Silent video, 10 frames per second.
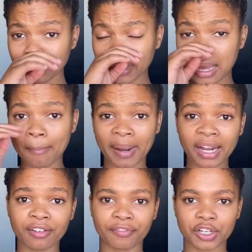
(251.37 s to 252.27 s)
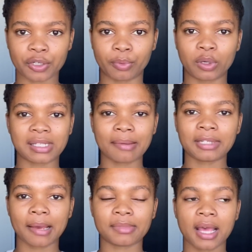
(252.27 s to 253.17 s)
a bladder infection, because
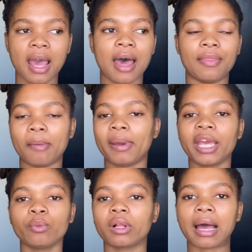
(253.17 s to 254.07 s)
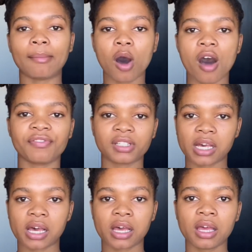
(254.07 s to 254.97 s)
sometimes the pain will come
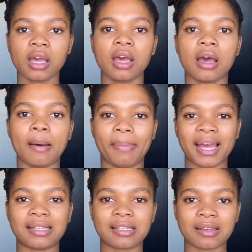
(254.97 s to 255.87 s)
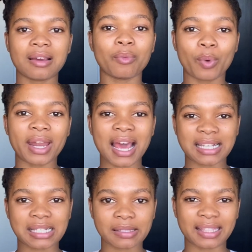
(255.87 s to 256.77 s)
after, but when
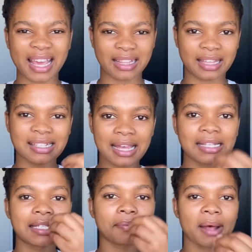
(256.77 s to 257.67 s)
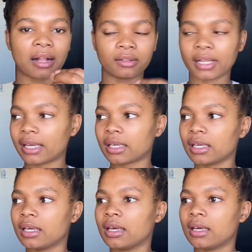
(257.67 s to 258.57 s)
there's that smell, like,
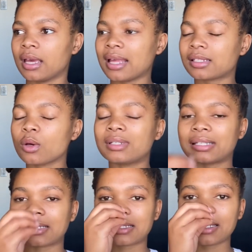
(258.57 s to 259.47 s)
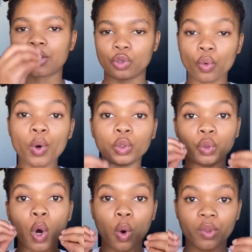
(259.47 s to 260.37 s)
it's so distinct, you will
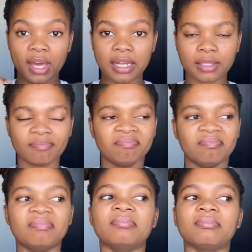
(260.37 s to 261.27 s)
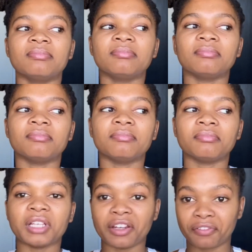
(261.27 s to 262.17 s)
know that
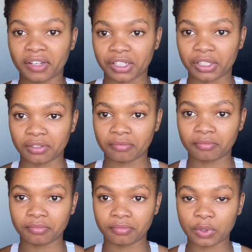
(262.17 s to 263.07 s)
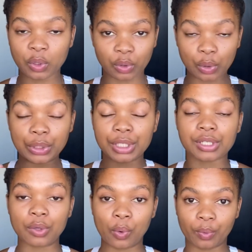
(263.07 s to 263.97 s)
infection. You just
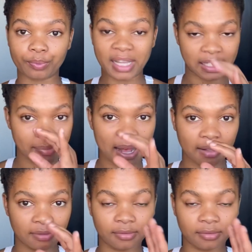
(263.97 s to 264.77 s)
know that smell.